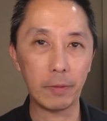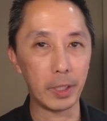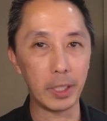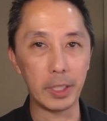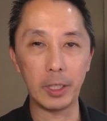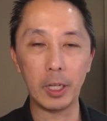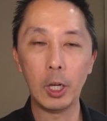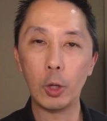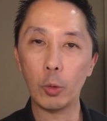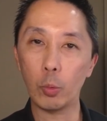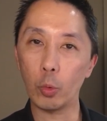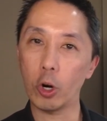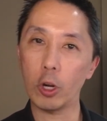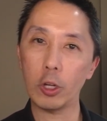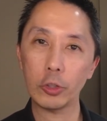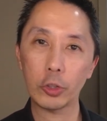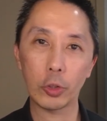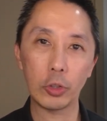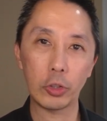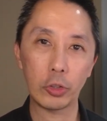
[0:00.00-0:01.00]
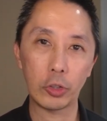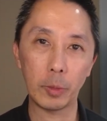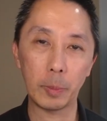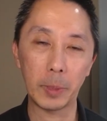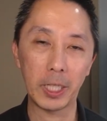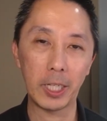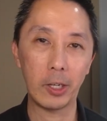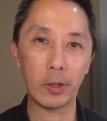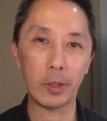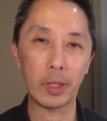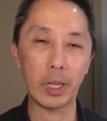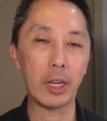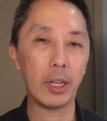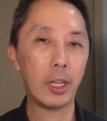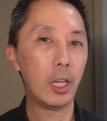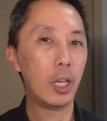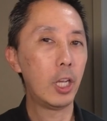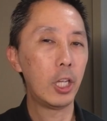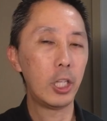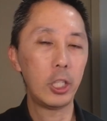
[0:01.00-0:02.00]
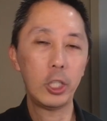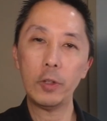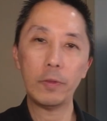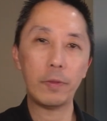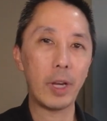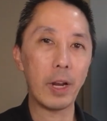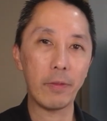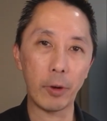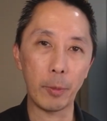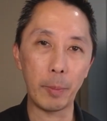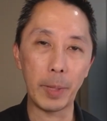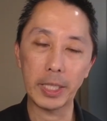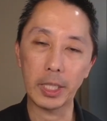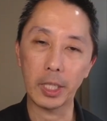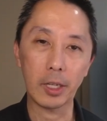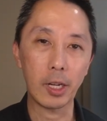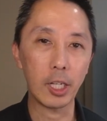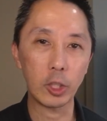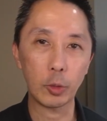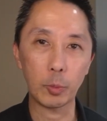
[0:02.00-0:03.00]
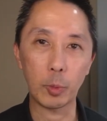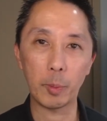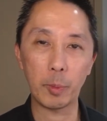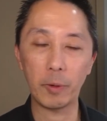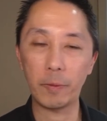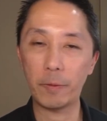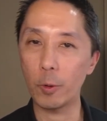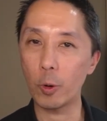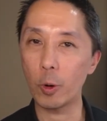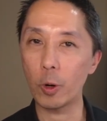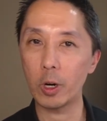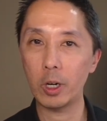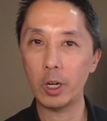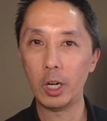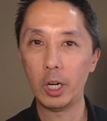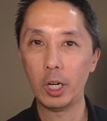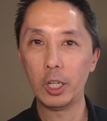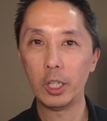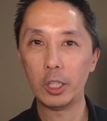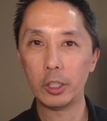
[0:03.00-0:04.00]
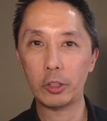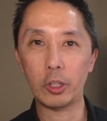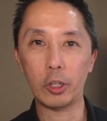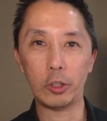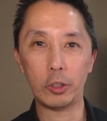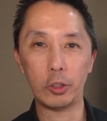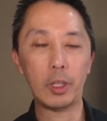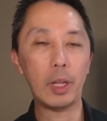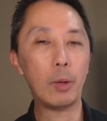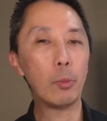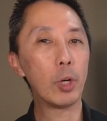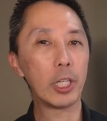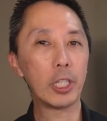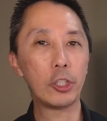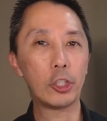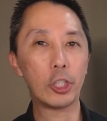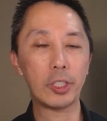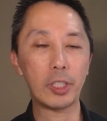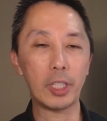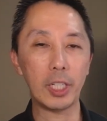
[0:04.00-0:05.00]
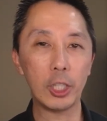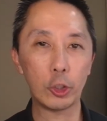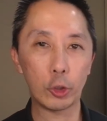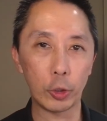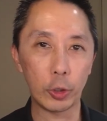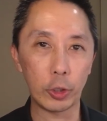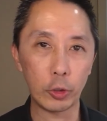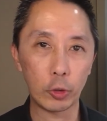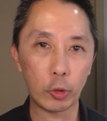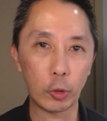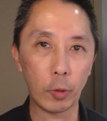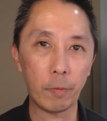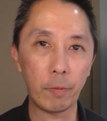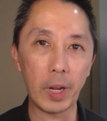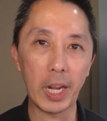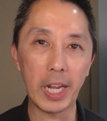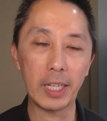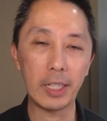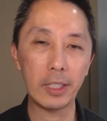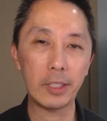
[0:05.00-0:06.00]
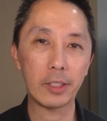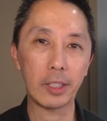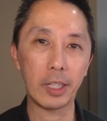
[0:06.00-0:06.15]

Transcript: And we're also assuming here that you've never met the customer before, so they want to just introduce your face.